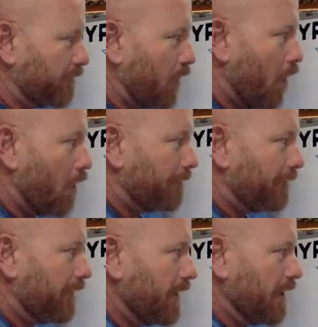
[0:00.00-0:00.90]
of
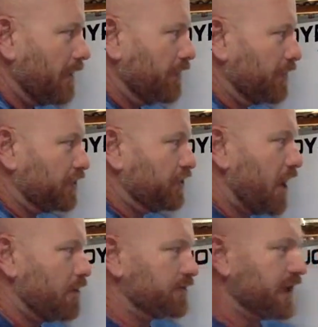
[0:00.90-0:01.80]
the
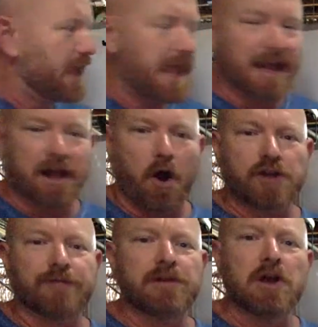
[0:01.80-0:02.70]
chute, it kind
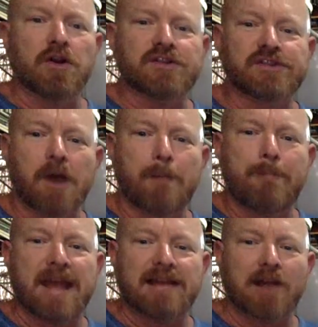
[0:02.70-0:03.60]
of looks a
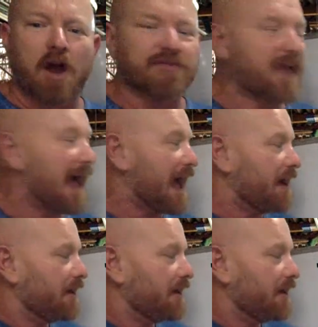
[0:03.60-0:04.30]
bit like that.